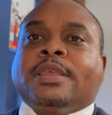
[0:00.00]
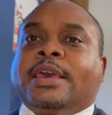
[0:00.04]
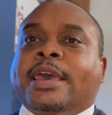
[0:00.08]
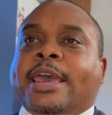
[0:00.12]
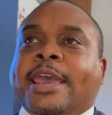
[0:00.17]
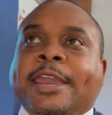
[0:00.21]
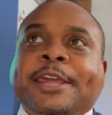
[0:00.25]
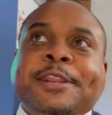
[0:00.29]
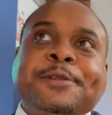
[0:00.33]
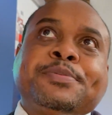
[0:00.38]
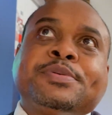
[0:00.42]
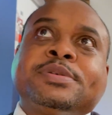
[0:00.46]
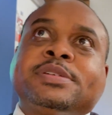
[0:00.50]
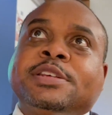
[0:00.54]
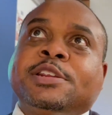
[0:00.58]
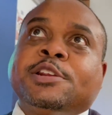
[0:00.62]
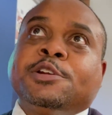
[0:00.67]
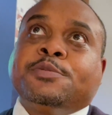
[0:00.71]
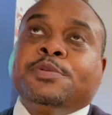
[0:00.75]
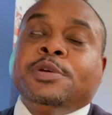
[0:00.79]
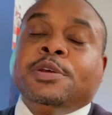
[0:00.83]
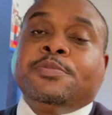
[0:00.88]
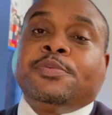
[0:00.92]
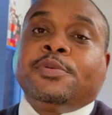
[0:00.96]
80% of
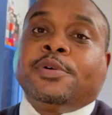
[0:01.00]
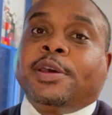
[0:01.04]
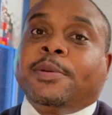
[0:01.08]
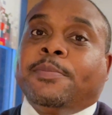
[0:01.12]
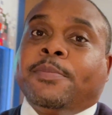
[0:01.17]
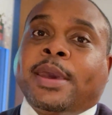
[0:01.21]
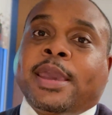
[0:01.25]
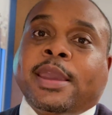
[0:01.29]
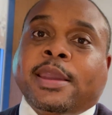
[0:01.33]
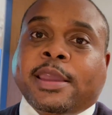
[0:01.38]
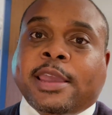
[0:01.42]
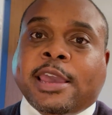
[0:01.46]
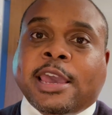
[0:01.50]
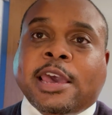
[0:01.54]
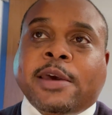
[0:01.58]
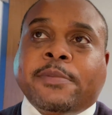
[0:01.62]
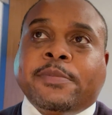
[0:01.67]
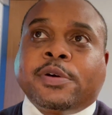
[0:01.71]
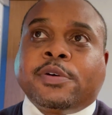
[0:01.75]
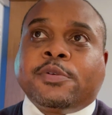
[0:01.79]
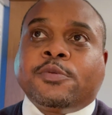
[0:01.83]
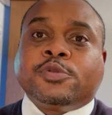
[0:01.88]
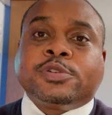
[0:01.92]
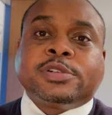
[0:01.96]
the people in main
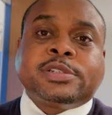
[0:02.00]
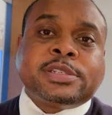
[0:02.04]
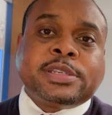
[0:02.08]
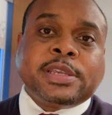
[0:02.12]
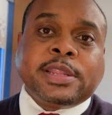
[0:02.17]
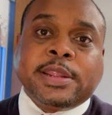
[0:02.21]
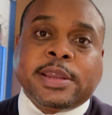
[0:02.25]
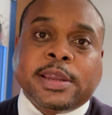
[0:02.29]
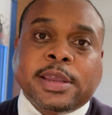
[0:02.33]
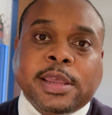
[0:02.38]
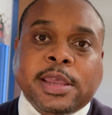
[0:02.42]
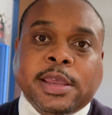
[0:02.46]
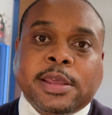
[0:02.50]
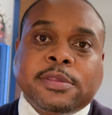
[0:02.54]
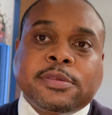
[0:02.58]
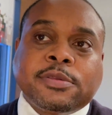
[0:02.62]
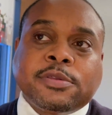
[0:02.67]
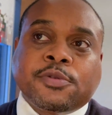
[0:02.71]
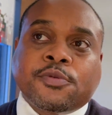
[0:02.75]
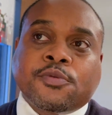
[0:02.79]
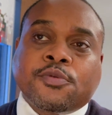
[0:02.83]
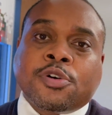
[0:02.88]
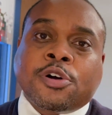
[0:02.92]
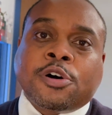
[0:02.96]
cabin were sitting in
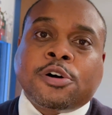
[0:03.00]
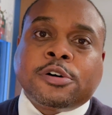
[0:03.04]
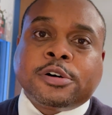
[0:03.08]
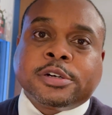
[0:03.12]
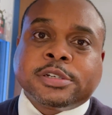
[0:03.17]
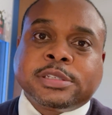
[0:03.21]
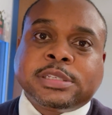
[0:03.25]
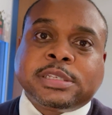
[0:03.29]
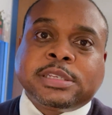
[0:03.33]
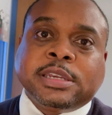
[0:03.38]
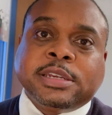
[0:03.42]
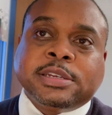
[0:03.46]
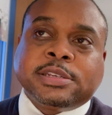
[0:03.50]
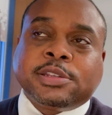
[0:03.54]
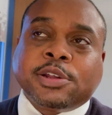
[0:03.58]
the wrong seats.